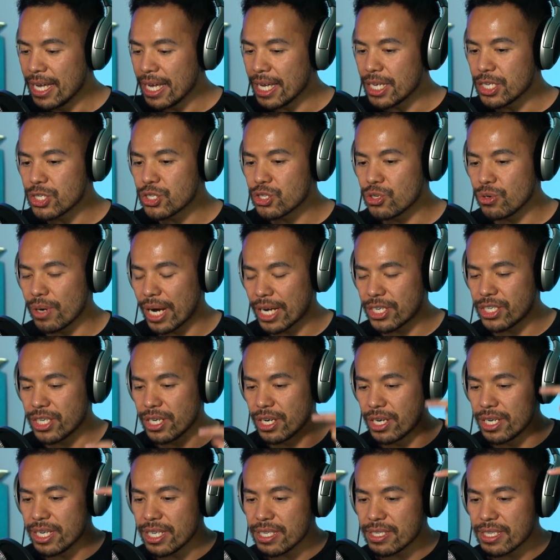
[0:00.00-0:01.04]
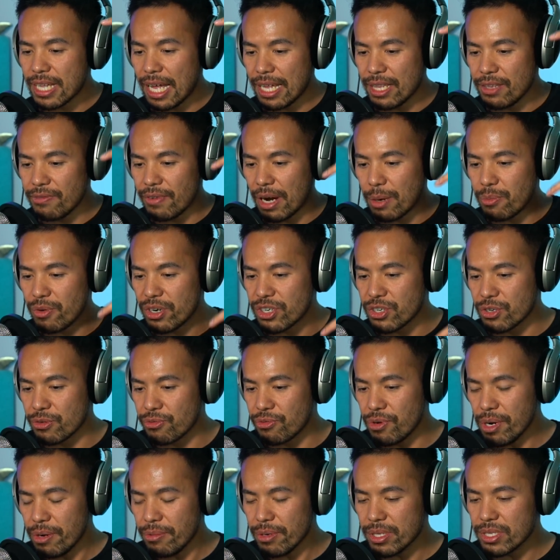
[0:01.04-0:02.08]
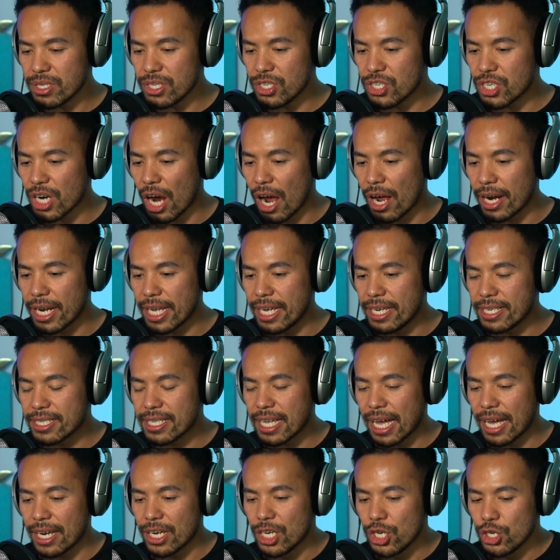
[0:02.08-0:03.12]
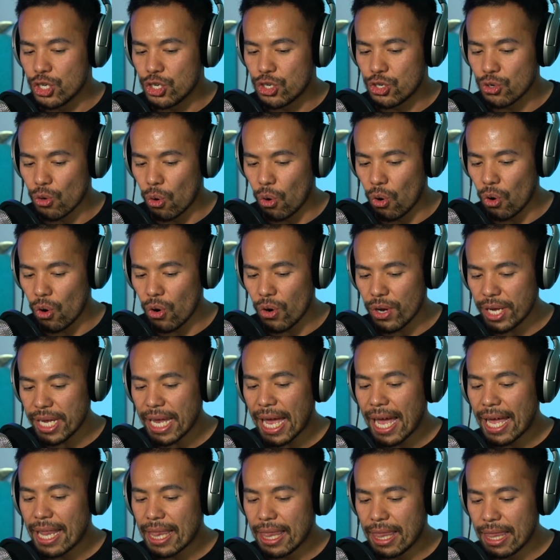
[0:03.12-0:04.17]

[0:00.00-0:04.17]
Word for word: is to actually understand the vibrational frequency chart is that joy,